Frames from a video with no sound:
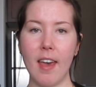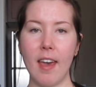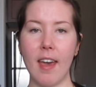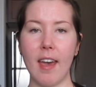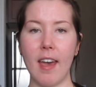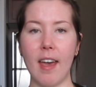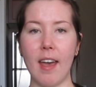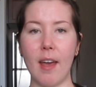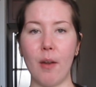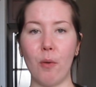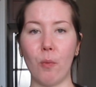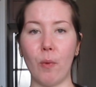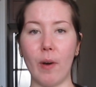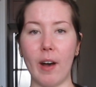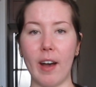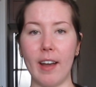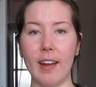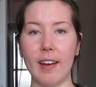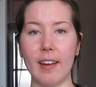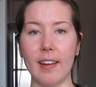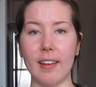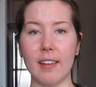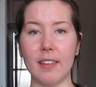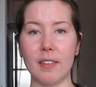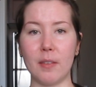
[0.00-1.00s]
and why
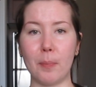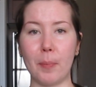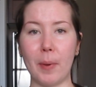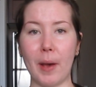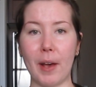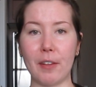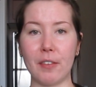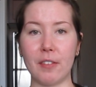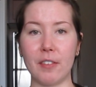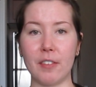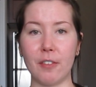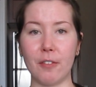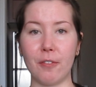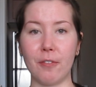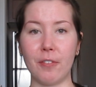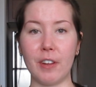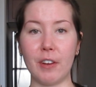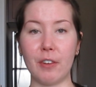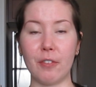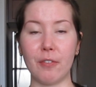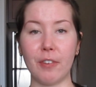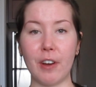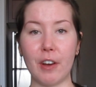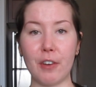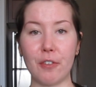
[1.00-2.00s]
it is best to feed
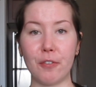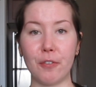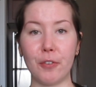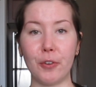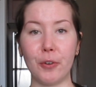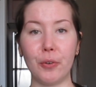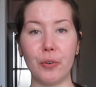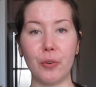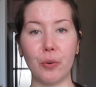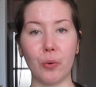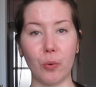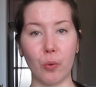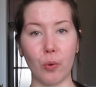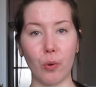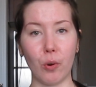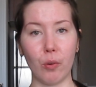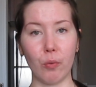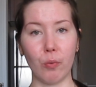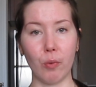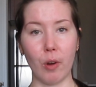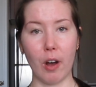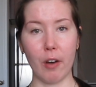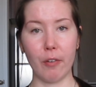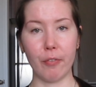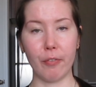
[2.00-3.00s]
fresh food or
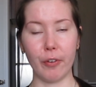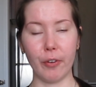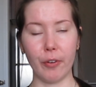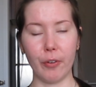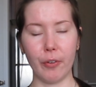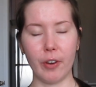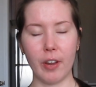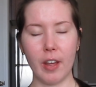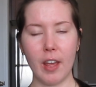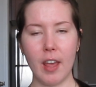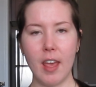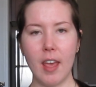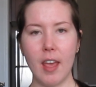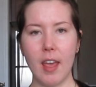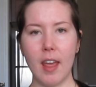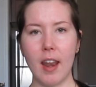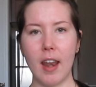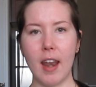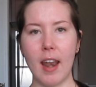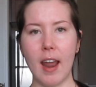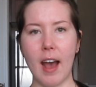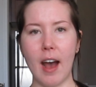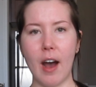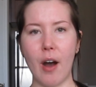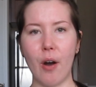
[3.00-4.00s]
raw food.
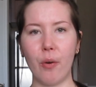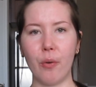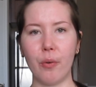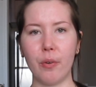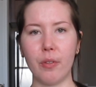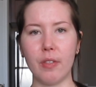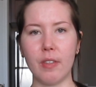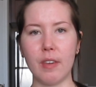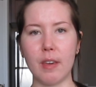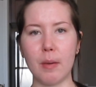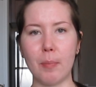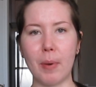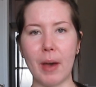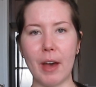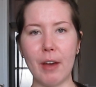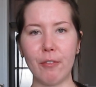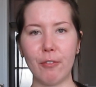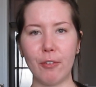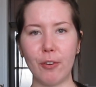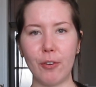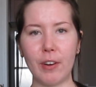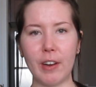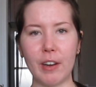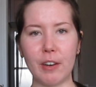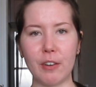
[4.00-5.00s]
Now, the pet
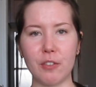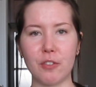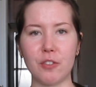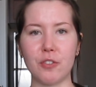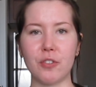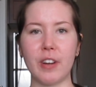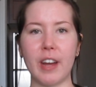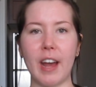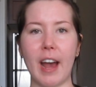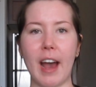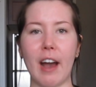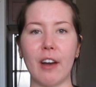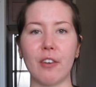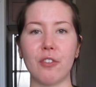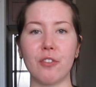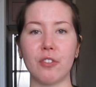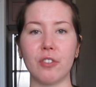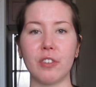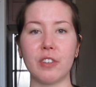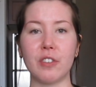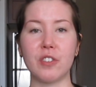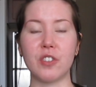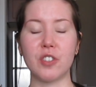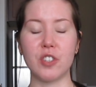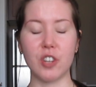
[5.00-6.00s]
food industry
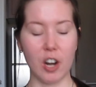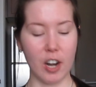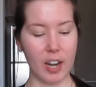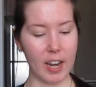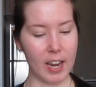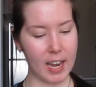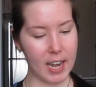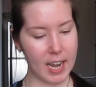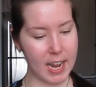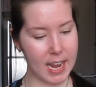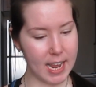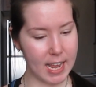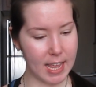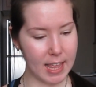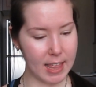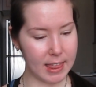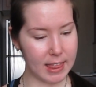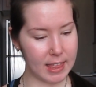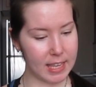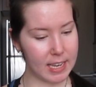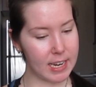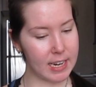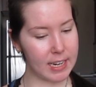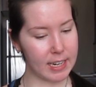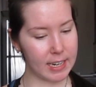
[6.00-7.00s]
actually started in
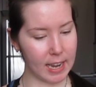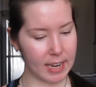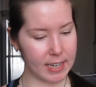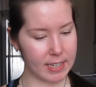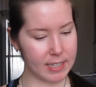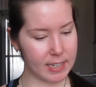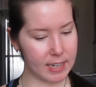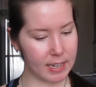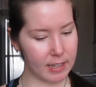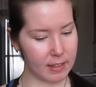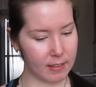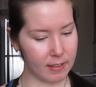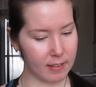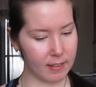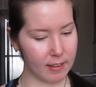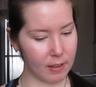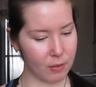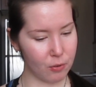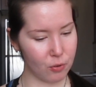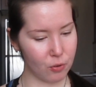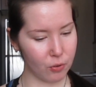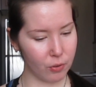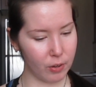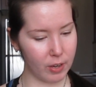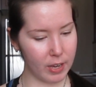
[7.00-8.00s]
the 19th
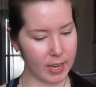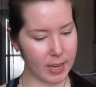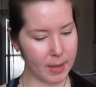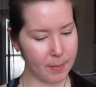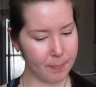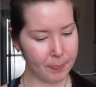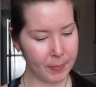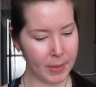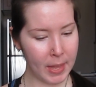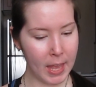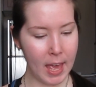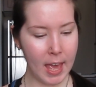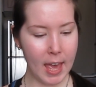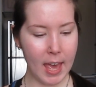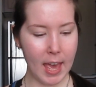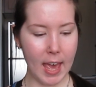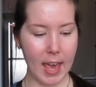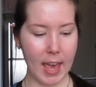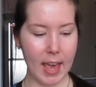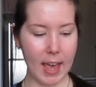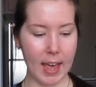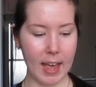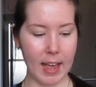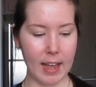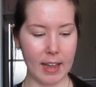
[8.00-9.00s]
century,
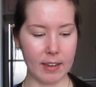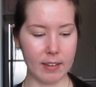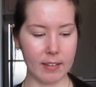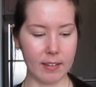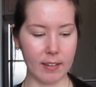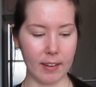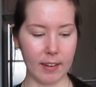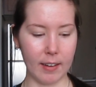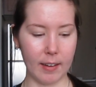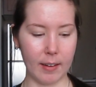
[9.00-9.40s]
and